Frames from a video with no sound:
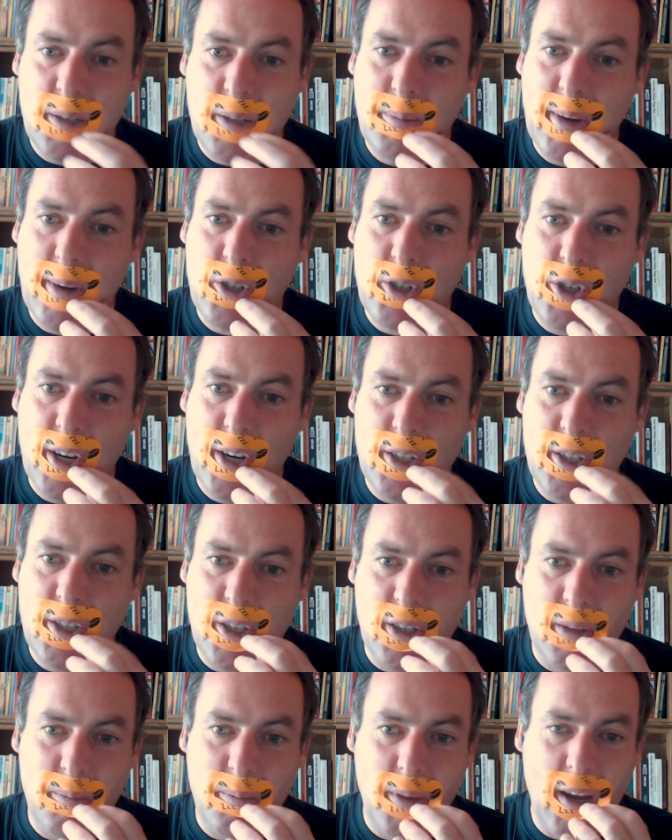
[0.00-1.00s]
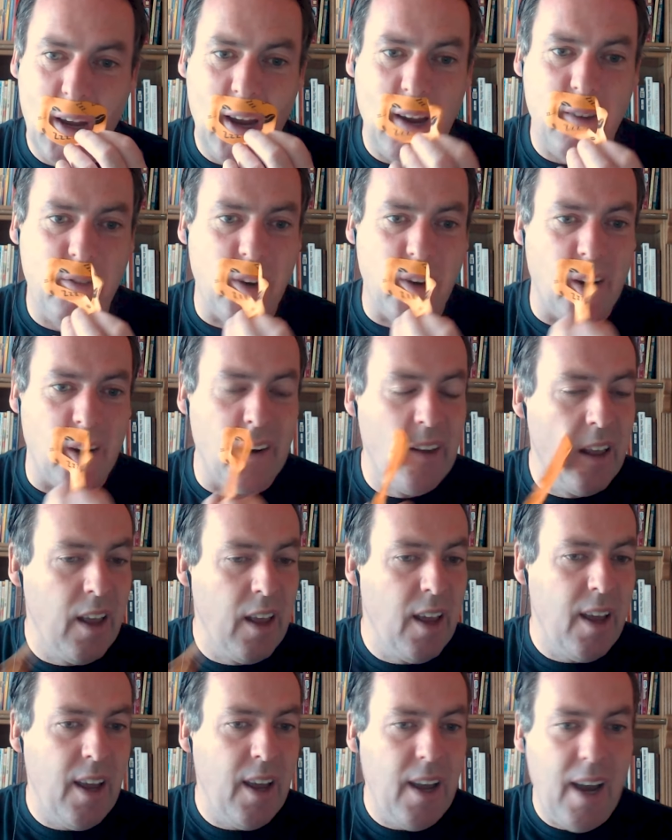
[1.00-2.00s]
about changing the behavior.
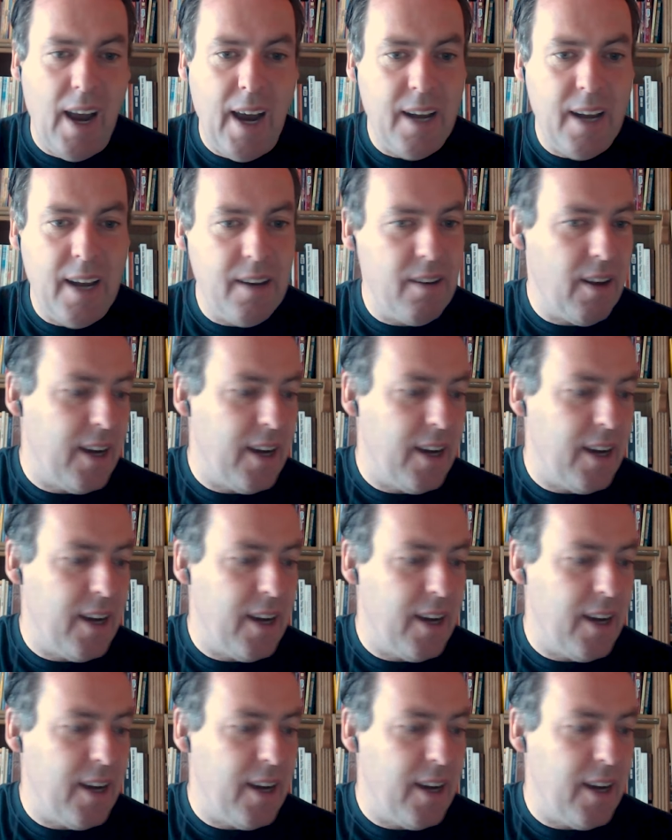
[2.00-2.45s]
And